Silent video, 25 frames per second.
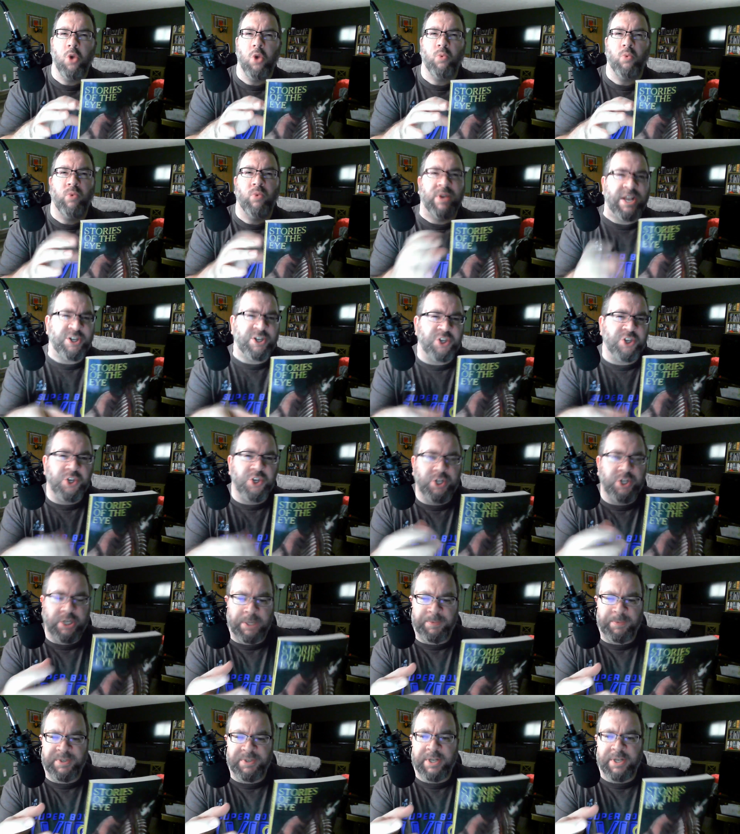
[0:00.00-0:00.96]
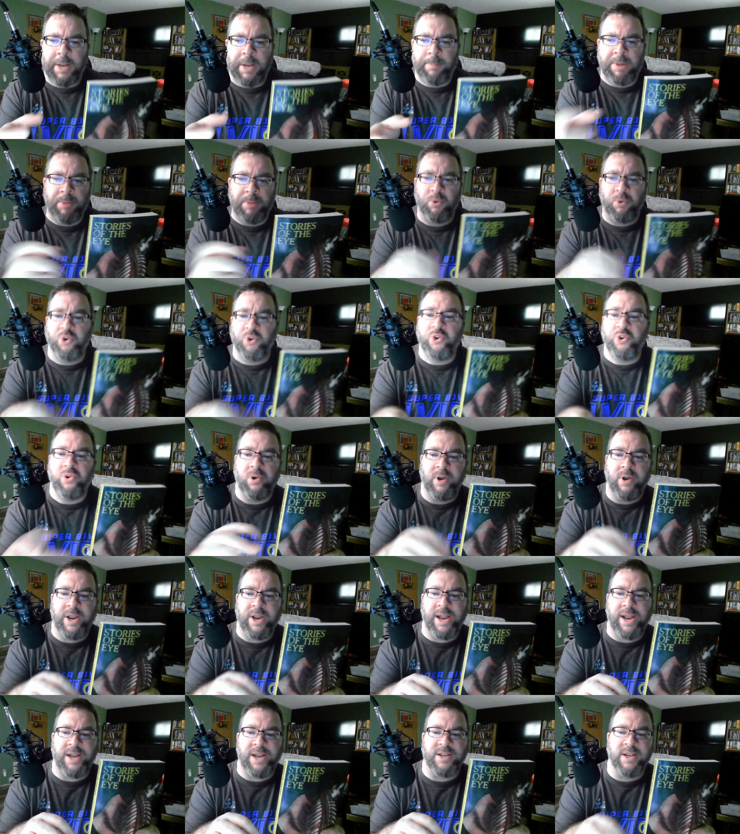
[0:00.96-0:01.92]
relationships people
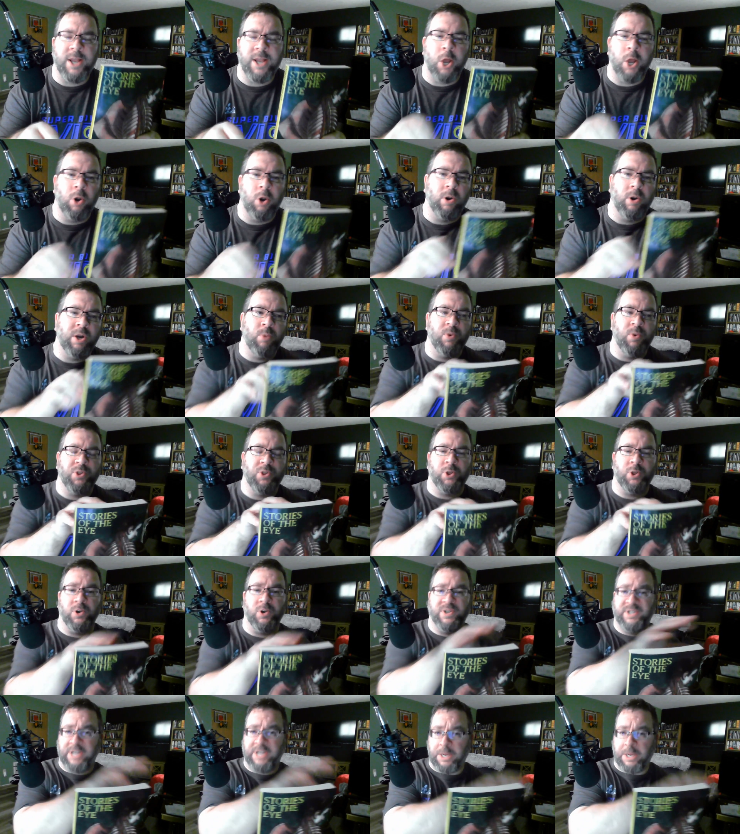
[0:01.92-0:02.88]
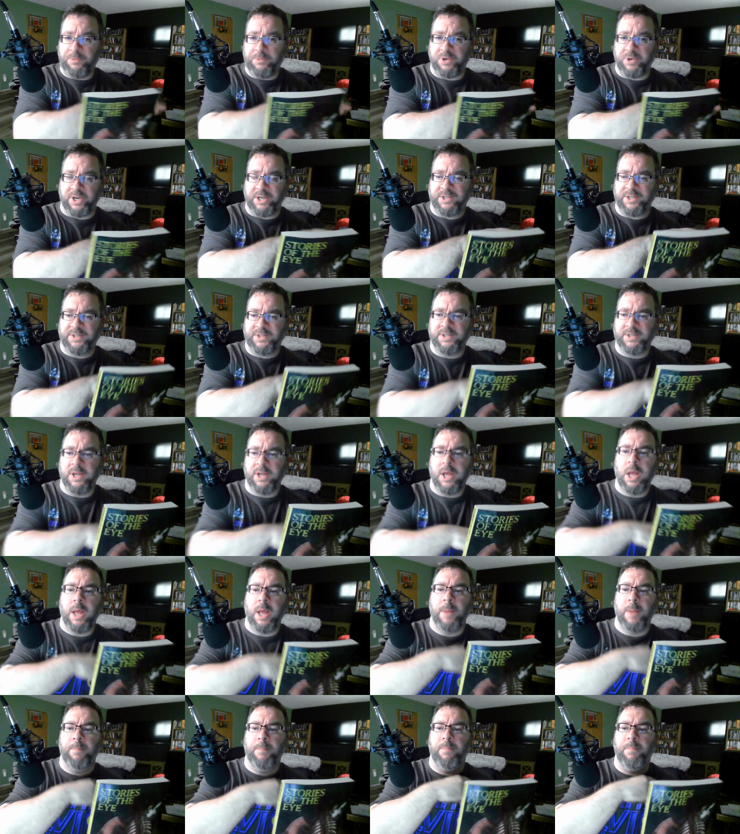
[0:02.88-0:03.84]
create, not only with their subjects,
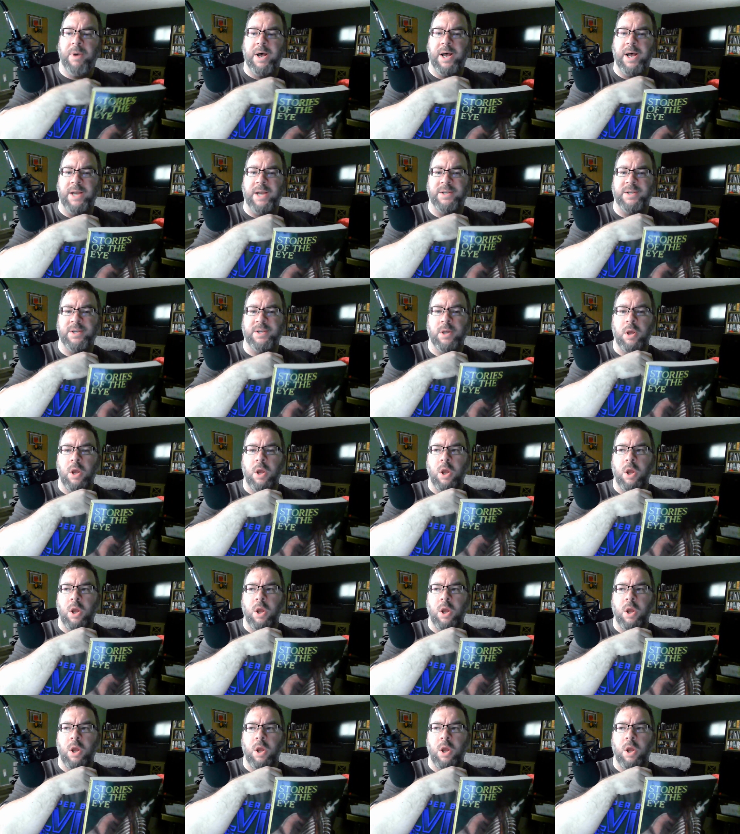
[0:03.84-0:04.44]
but